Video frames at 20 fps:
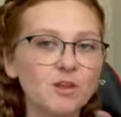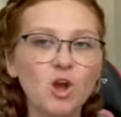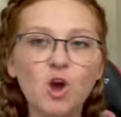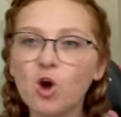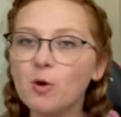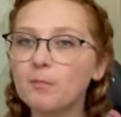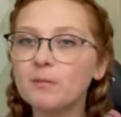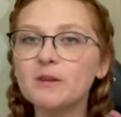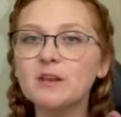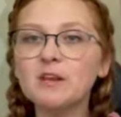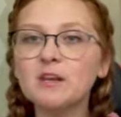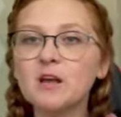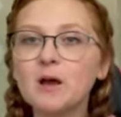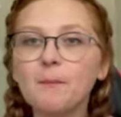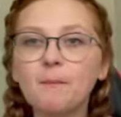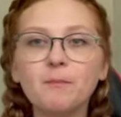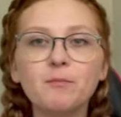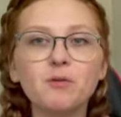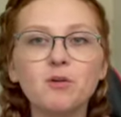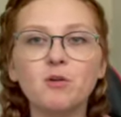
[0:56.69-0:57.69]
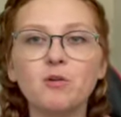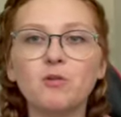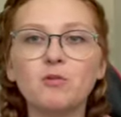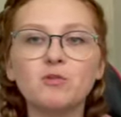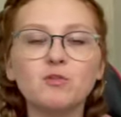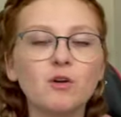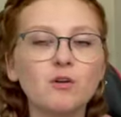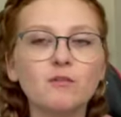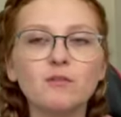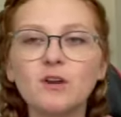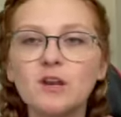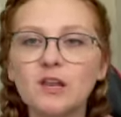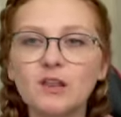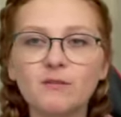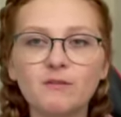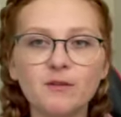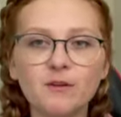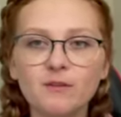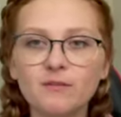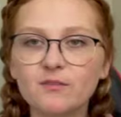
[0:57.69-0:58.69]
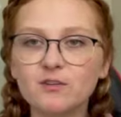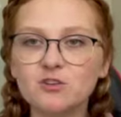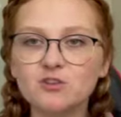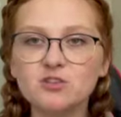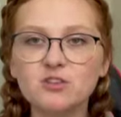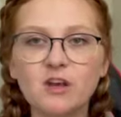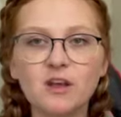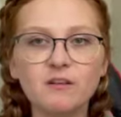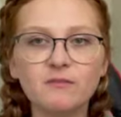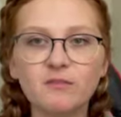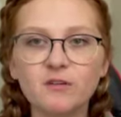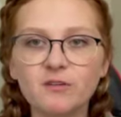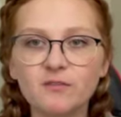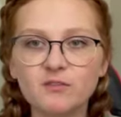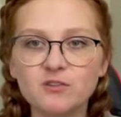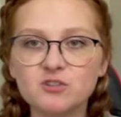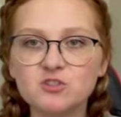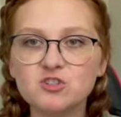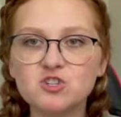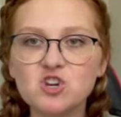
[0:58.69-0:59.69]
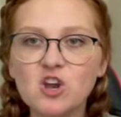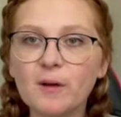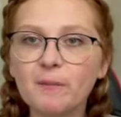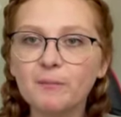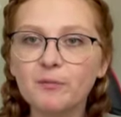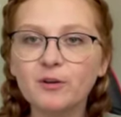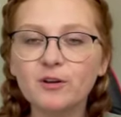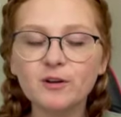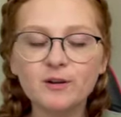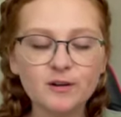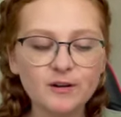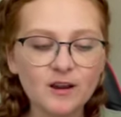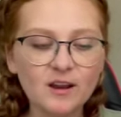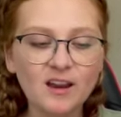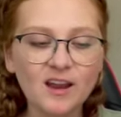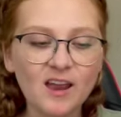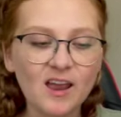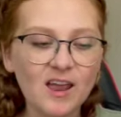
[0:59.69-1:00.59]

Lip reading: Open it up, you start reading the very first line, very first chapter,